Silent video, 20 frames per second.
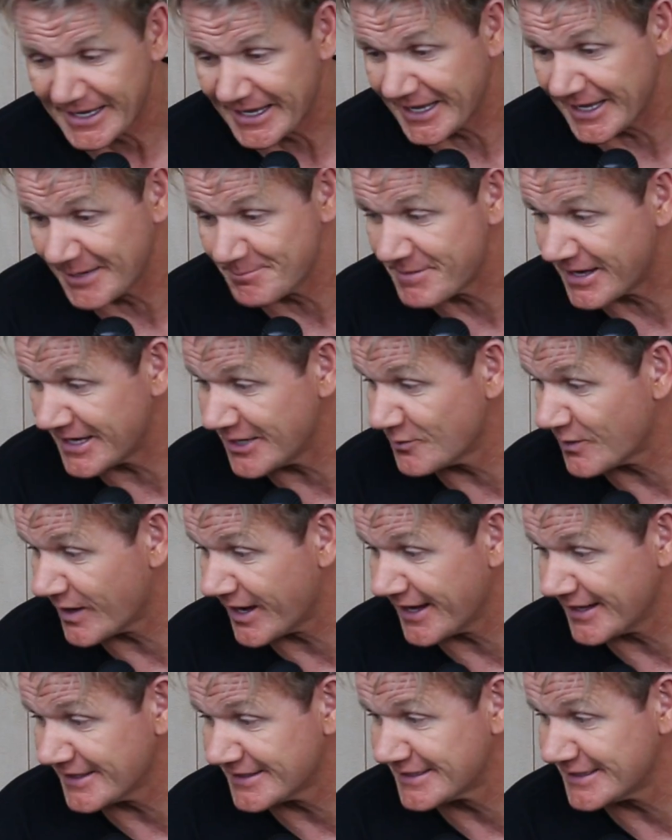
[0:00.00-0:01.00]
in many
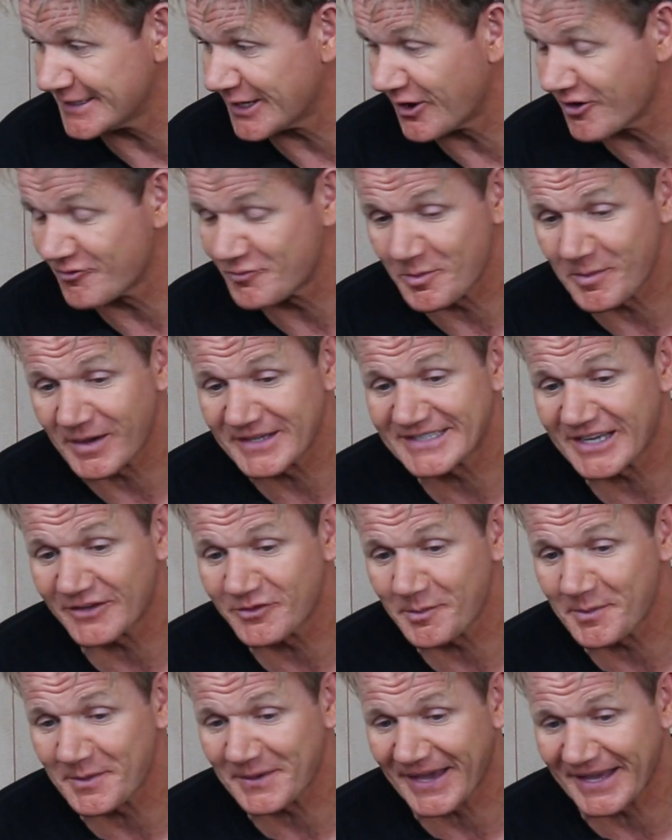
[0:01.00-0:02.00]
ways, it's quite
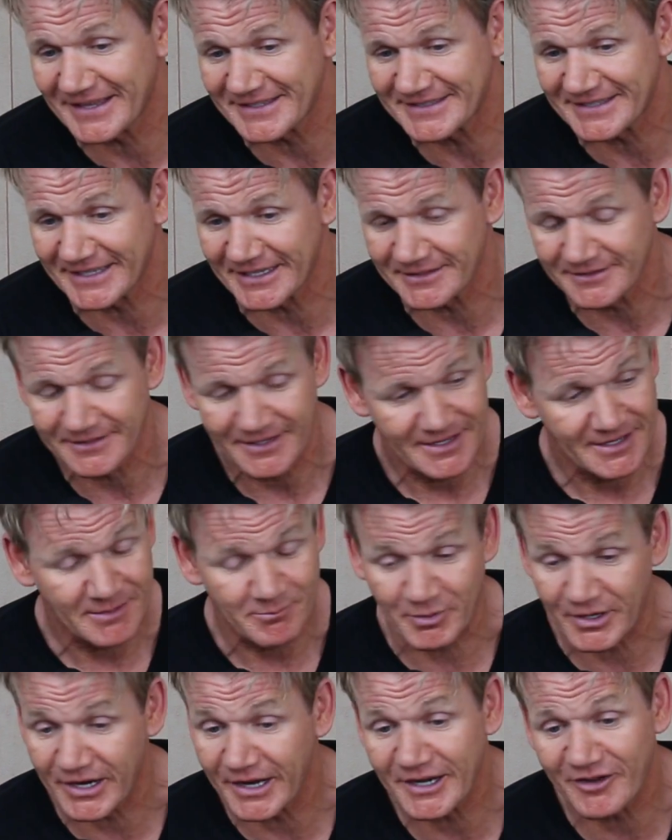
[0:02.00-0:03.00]
comfortable against them.
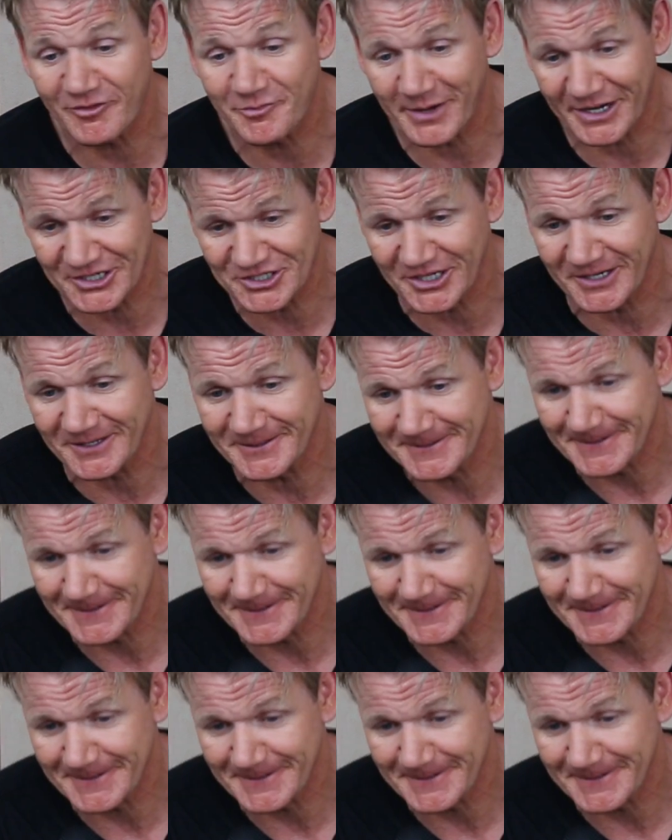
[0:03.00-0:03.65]
But I love pressure. You